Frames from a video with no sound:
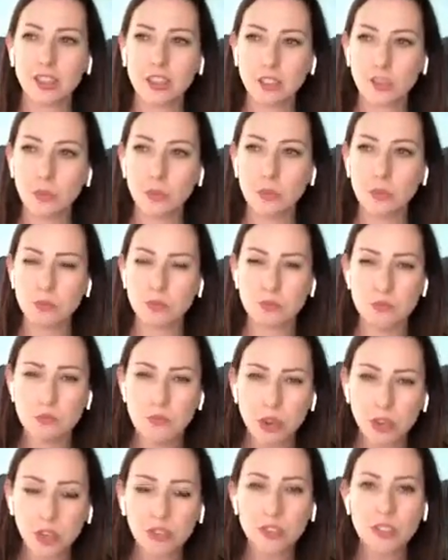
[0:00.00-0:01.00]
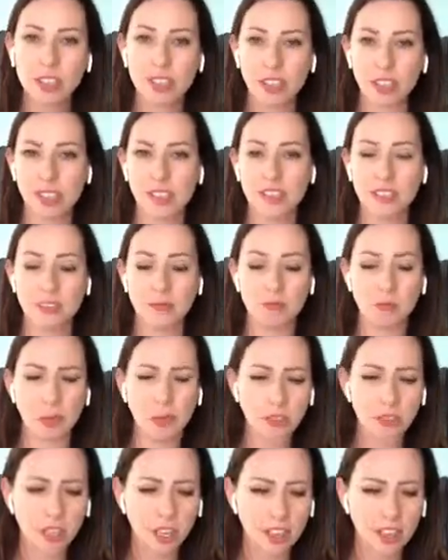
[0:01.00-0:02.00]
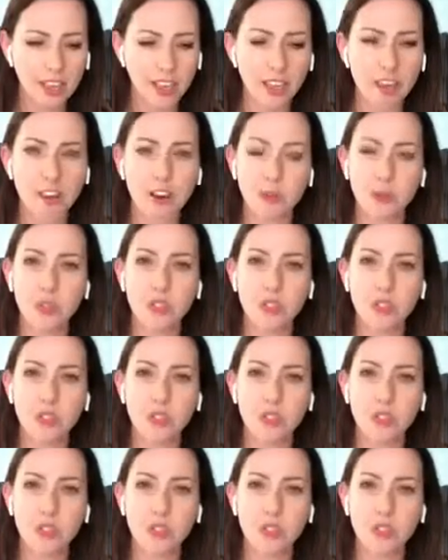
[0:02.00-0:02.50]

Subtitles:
that was most aligned and most lighting her up.